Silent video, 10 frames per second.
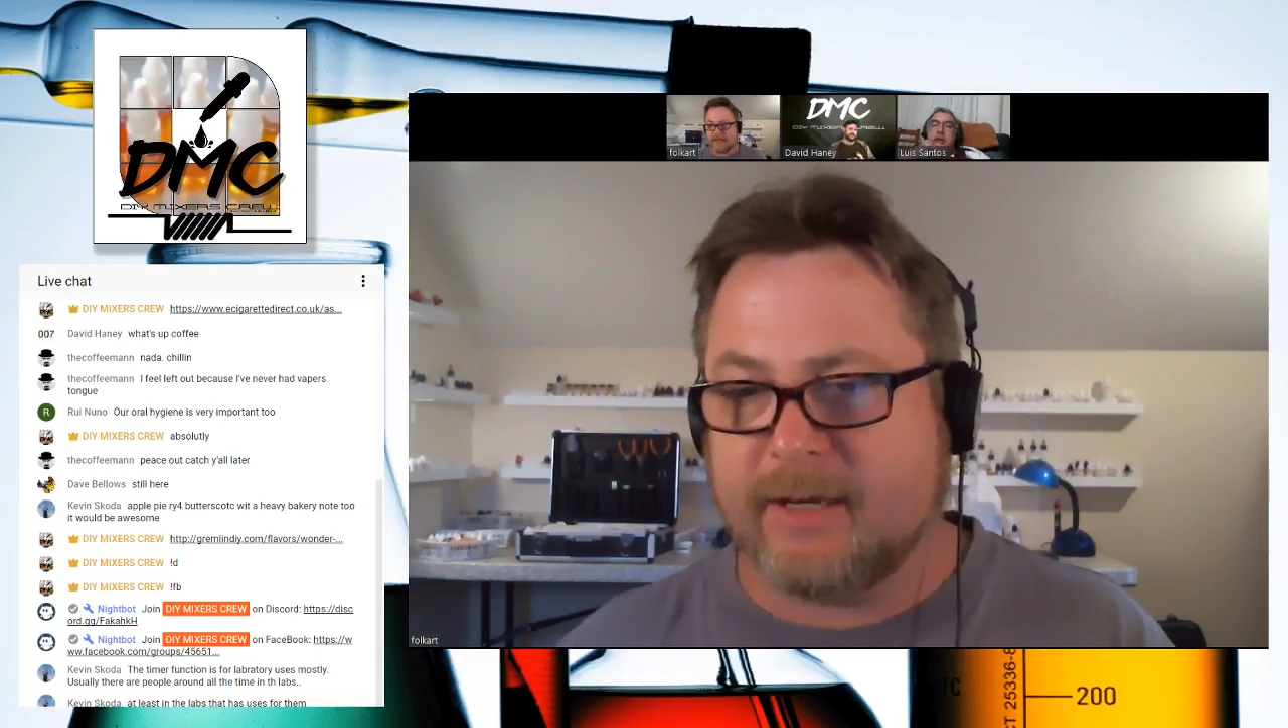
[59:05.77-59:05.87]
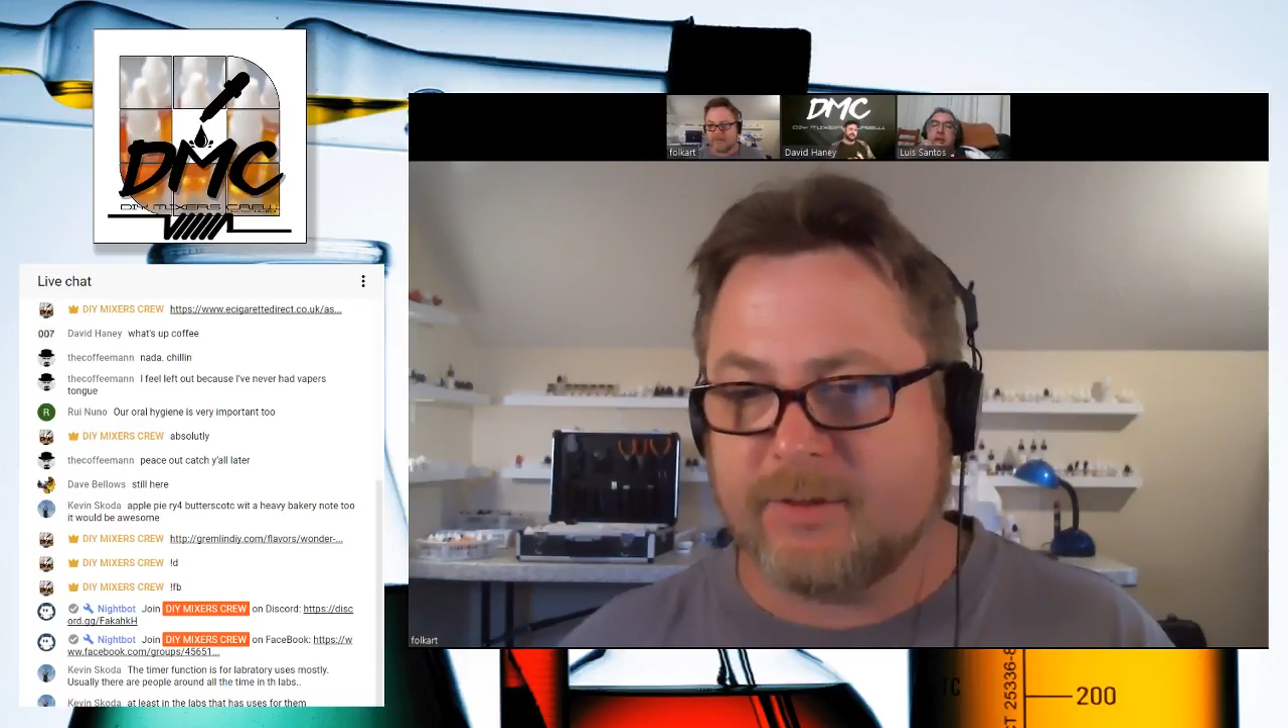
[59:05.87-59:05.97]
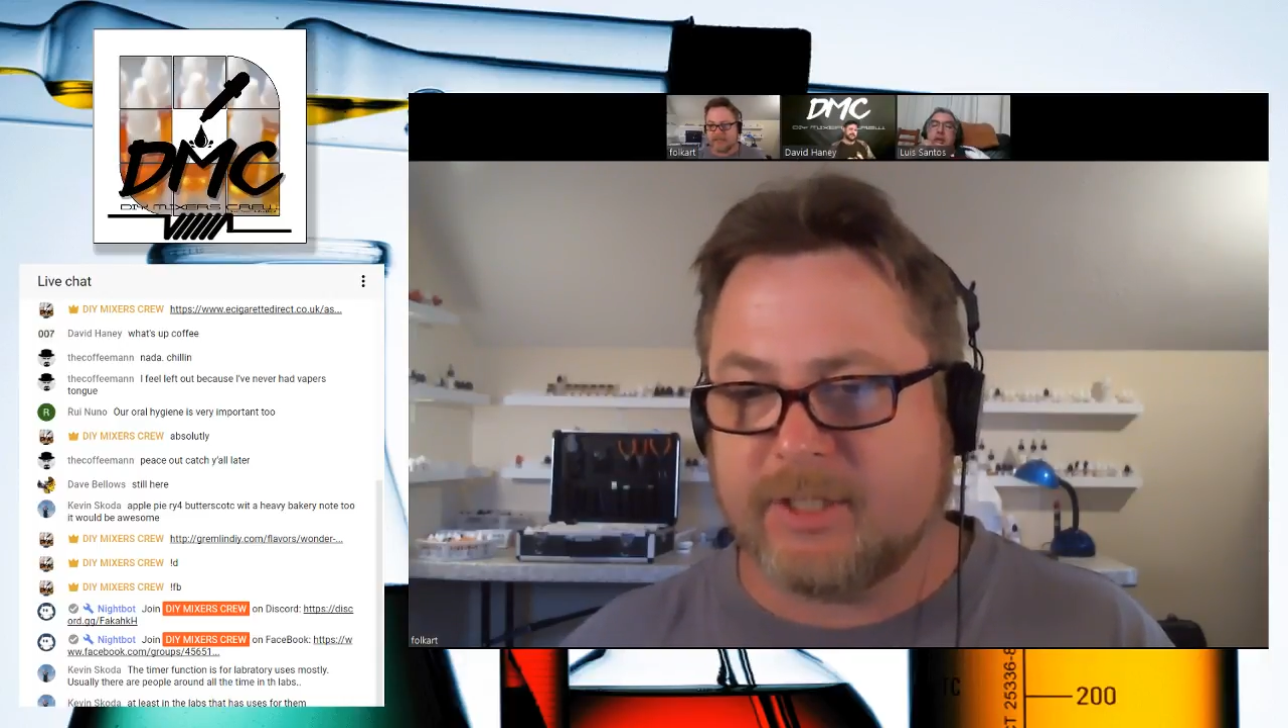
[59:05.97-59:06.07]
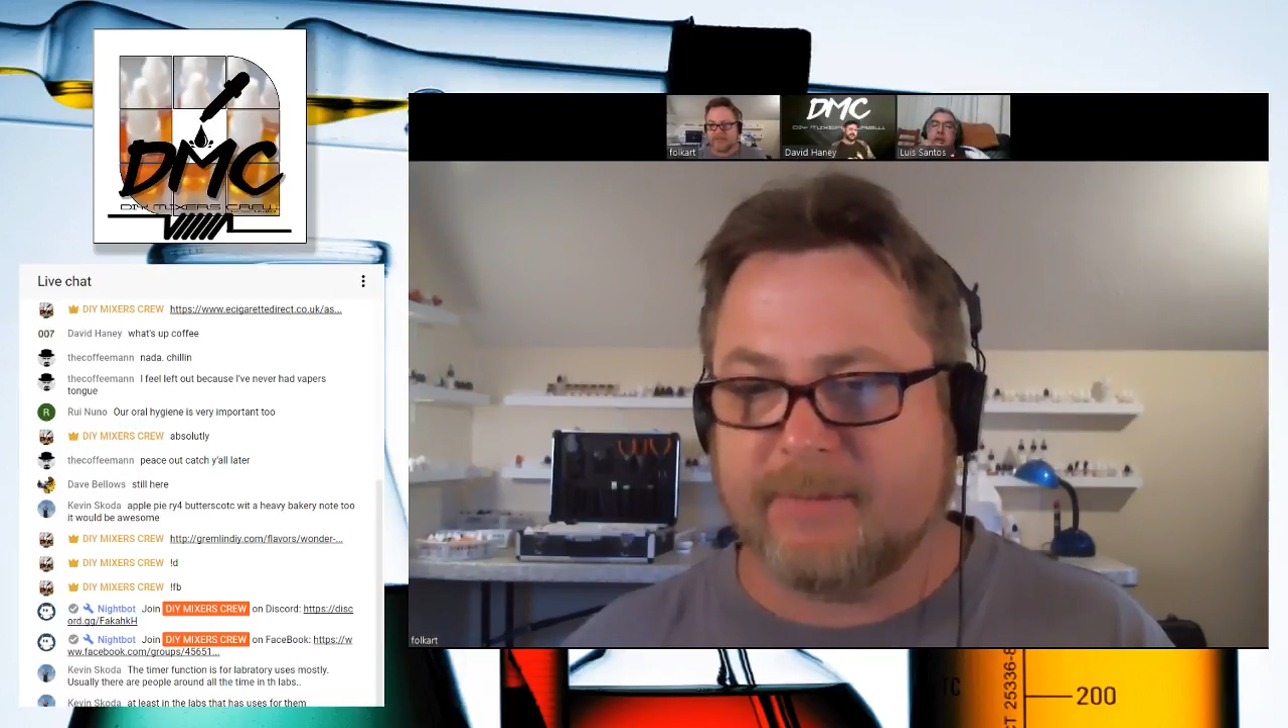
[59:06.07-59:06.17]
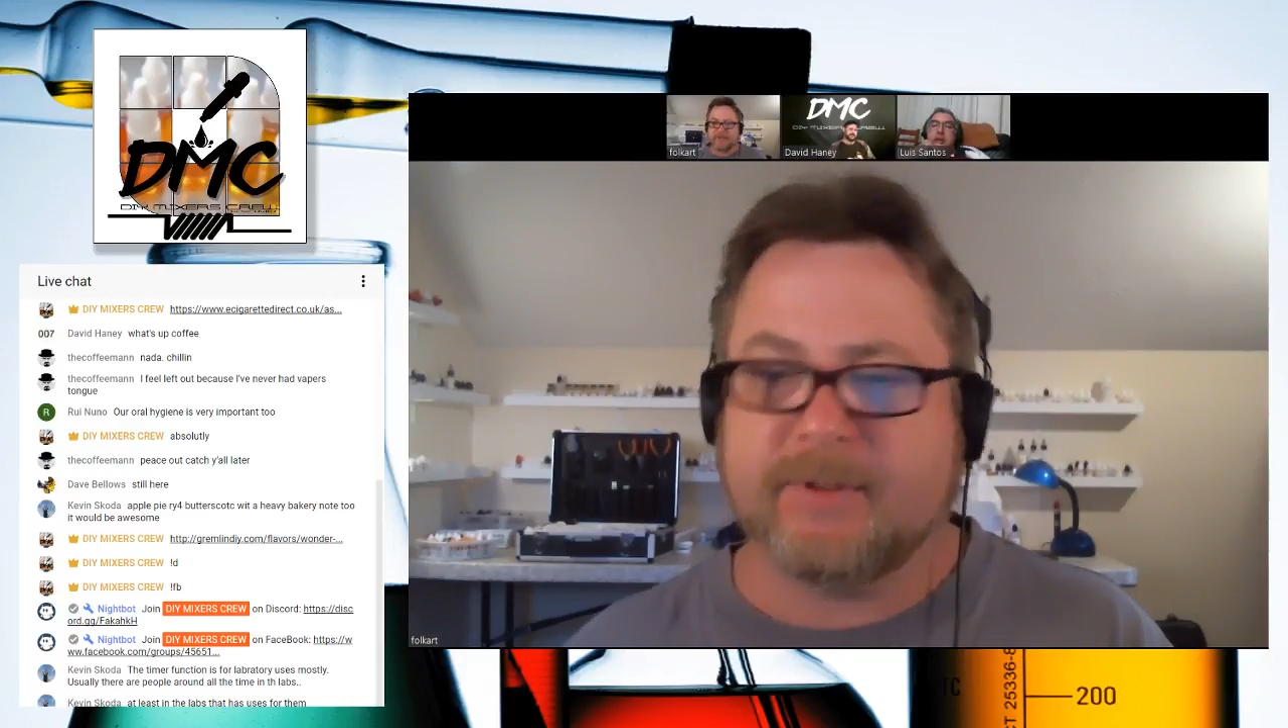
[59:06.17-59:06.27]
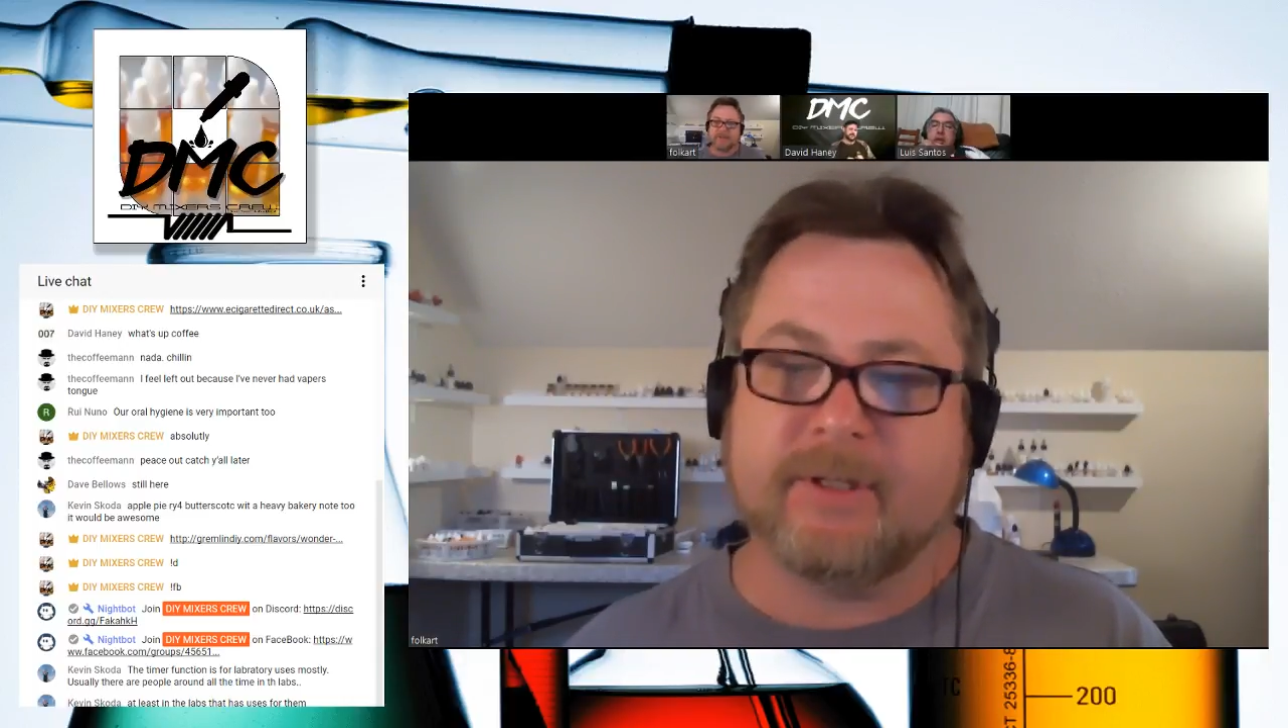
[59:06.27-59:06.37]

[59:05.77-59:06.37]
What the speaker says: or something,